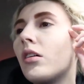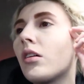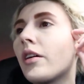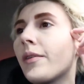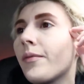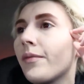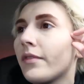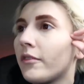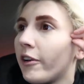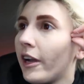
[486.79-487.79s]
Okay.
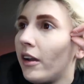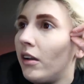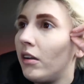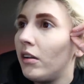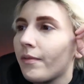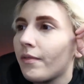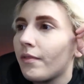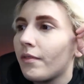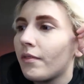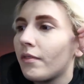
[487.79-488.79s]
Right. Do
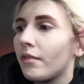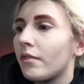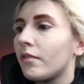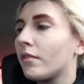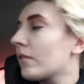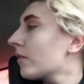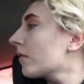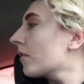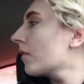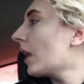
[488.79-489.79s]
you have
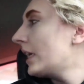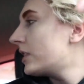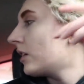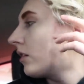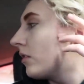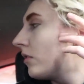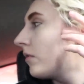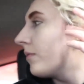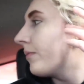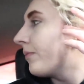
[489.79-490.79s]
Venmo? I, I know, do. I know
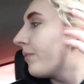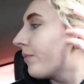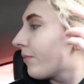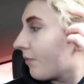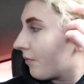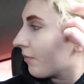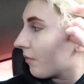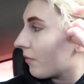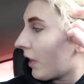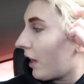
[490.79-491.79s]
you prefer PayPal,
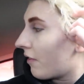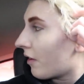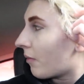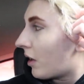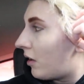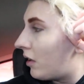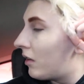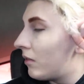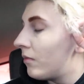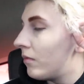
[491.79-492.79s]
but I have Venmo.
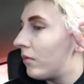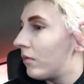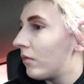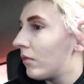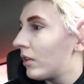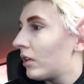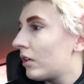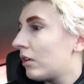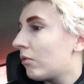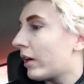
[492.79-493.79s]

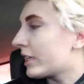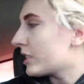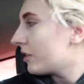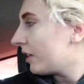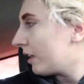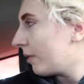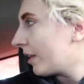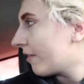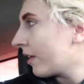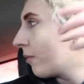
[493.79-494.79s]
Why do you need me
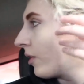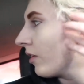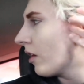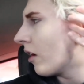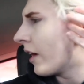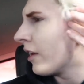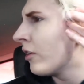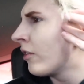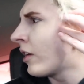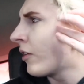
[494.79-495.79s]
to Venmo? No, no I,
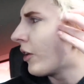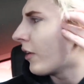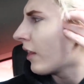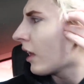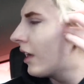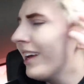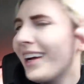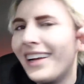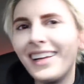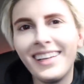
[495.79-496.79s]
you don't. No, I'm just out of
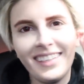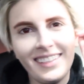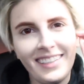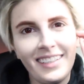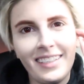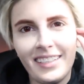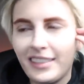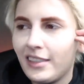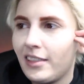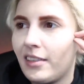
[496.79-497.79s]
curiosity because I was
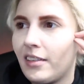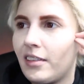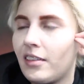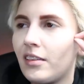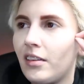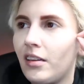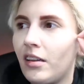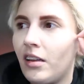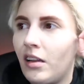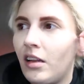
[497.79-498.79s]
like, I know you
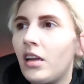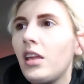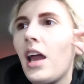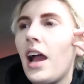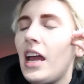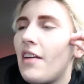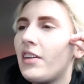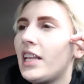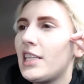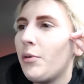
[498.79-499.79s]
have. Yeah, I have
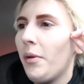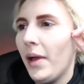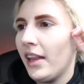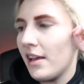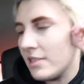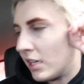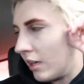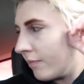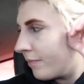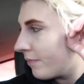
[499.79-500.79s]
it. That's how we pay
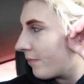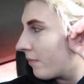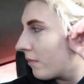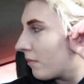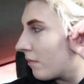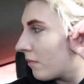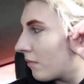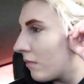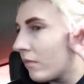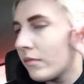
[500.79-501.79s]
Leslie.
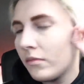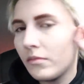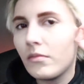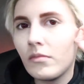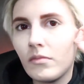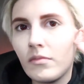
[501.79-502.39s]
Right. That's right.